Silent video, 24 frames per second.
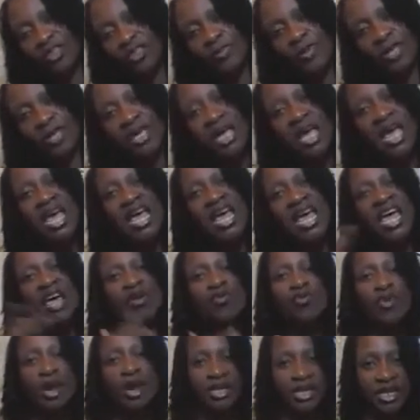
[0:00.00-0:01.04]
be a
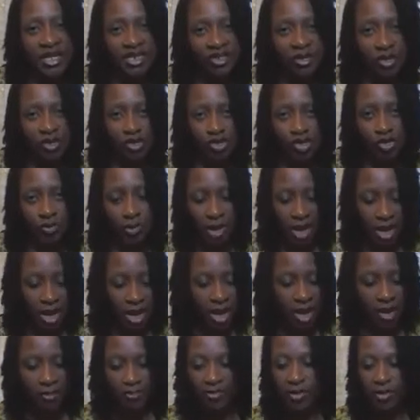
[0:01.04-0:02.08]
redness onto my
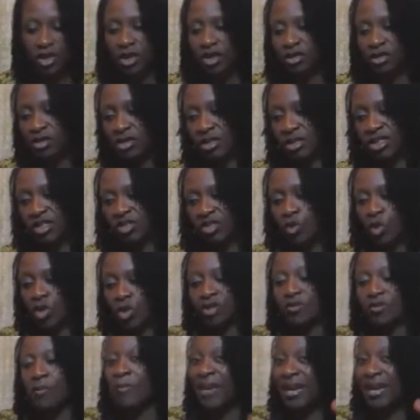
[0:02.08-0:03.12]
hair. So this is
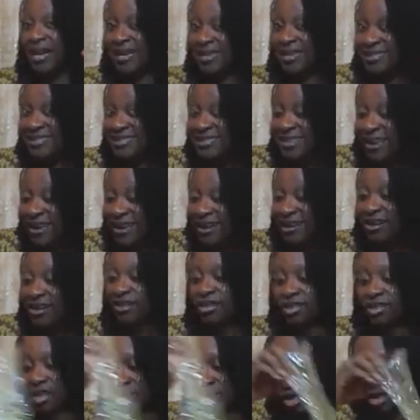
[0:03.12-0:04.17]
what Melissa
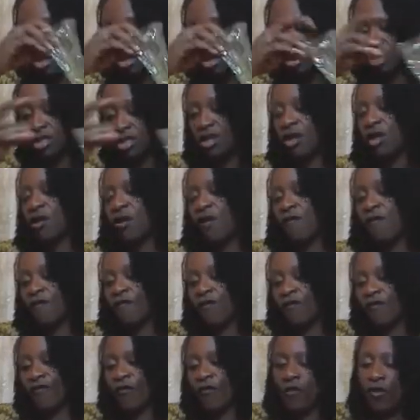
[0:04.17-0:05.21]
does
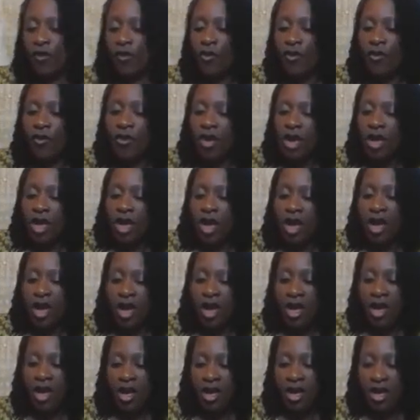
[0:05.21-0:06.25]
for
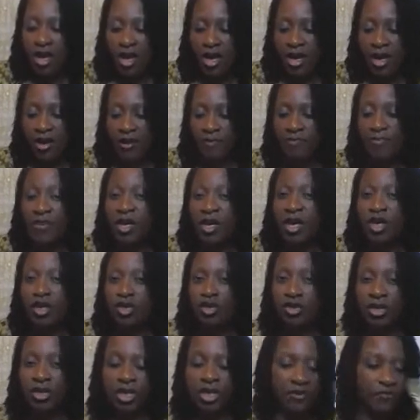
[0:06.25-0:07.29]
her hair.
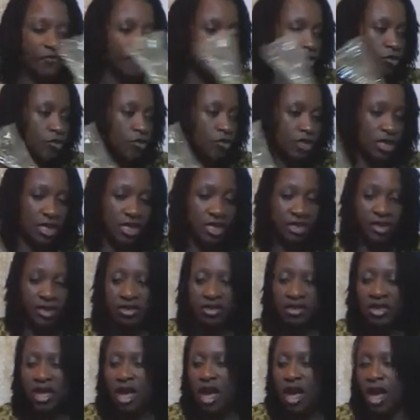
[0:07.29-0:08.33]
You need a few
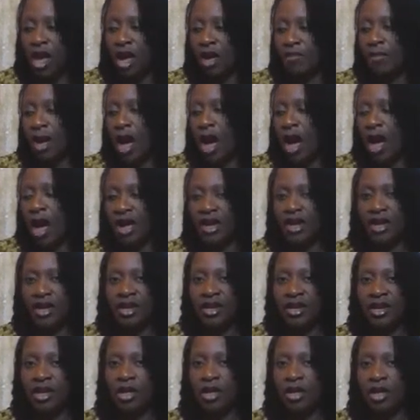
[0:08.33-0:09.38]
things.
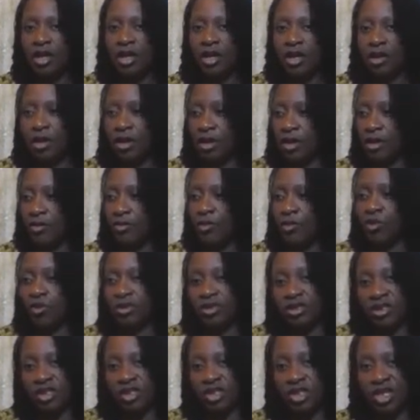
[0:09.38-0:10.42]
I
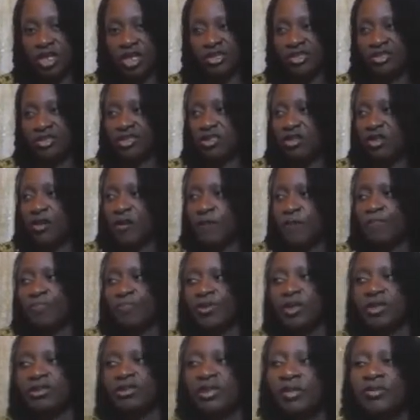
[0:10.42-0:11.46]
would suggest
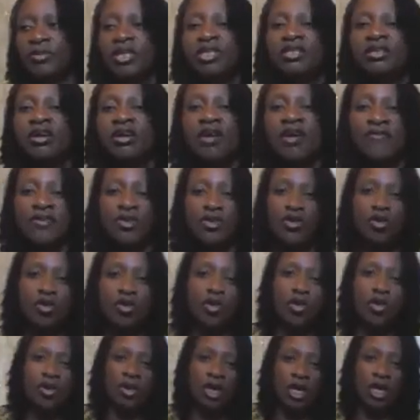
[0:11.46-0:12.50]
something to cover
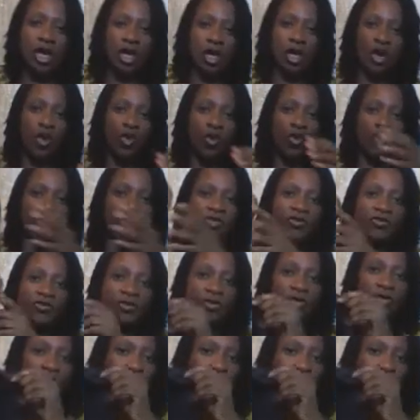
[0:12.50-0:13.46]
your clothes,